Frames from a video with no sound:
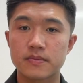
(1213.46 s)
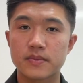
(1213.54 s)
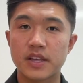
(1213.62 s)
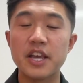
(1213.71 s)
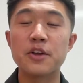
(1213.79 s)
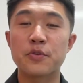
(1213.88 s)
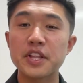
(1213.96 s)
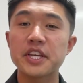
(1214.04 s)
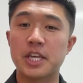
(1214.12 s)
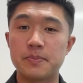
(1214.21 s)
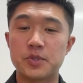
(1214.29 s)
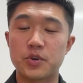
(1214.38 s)
It really
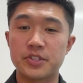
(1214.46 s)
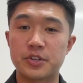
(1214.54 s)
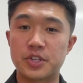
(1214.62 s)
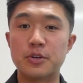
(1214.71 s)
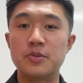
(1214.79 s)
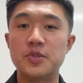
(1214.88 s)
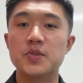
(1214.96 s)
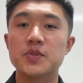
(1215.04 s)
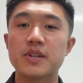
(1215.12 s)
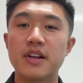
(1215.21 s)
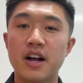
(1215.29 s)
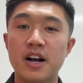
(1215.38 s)
keeps you on your toes.
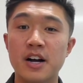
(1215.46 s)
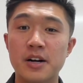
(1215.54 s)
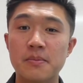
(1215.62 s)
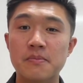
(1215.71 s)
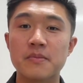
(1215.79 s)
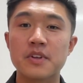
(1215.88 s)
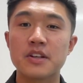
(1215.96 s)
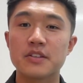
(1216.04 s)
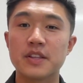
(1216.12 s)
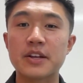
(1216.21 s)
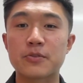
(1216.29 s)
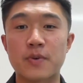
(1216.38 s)

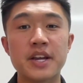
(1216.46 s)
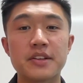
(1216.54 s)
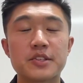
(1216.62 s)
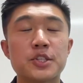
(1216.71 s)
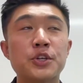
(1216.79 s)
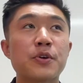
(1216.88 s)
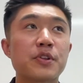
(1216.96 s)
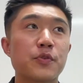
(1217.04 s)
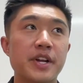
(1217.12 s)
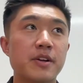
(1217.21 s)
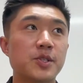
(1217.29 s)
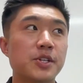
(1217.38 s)
Like, right, 2 or 3
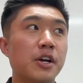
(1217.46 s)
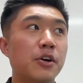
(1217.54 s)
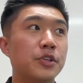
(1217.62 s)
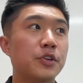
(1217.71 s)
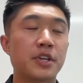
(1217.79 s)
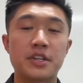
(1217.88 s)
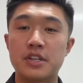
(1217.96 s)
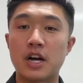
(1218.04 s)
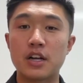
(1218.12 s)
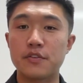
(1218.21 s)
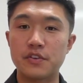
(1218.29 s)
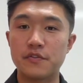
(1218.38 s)
years ago, you could not
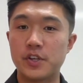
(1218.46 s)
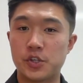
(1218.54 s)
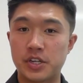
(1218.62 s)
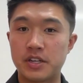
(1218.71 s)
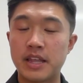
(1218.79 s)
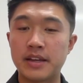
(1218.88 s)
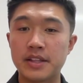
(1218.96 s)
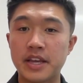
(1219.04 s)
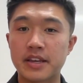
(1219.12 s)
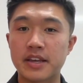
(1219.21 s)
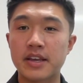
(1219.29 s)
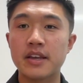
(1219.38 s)
have envisioned that
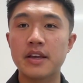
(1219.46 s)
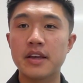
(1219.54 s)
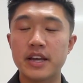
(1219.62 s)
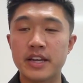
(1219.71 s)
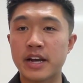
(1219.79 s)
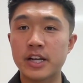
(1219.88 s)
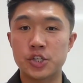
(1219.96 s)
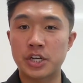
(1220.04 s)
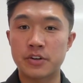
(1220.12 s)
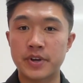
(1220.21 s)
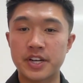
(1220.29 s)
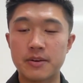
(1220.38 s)
like AI
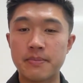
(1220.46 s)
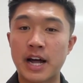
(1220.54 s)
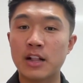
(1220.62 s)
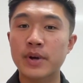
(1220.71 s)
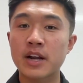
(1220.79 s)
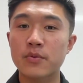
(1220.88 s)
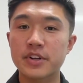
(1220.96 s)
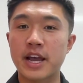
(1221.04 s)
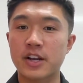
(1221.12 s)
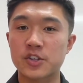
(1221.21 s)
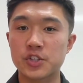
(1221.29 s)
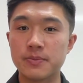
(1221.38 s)
generated malware would
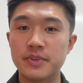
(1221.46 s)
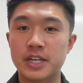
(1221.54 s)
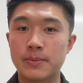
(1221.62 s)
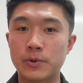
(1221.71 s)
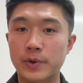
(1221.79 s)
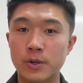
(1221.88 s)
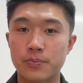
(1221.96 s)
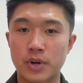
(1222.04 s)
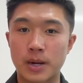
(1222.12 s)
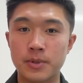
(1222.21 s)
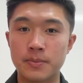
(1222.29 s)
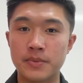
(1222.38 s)
actually become a real
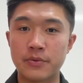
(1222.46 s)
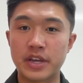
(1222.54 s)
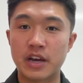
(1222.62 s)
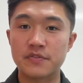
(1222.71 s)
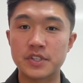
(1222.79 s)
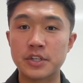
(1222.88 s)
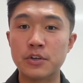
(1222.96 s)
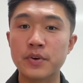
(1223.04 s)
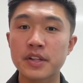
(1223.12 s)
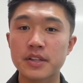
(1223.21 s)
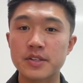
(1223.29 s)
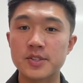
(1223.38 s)
problem that we have to deal
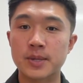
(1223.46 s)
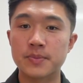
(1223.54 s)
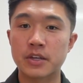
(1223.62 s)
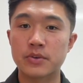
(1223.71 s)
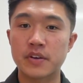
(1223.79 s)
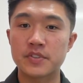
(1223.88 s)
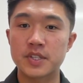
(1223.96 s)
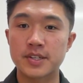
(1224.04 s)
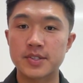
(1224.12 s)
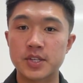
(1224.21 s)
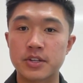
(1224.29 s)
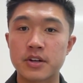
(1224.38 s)
with and something we have to
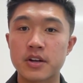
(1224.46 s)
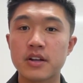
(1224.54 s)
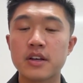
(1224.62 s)
consider.